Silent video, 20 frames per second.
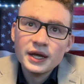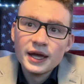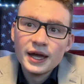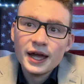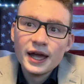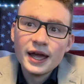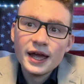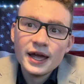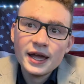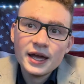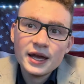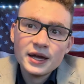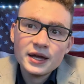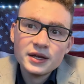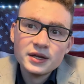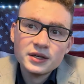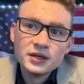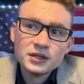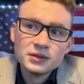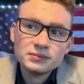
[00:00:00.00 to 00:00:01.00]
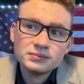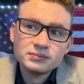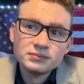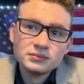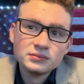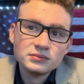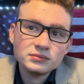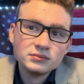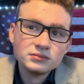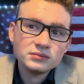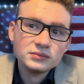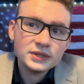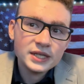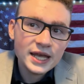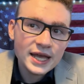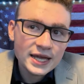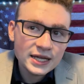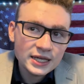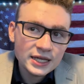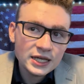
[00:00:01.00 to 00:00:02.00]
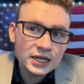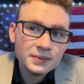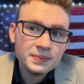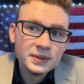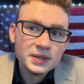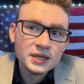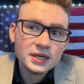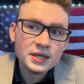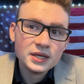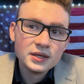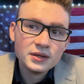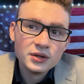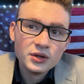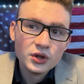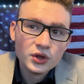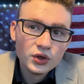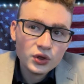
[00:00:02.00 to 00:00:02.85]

and 1080p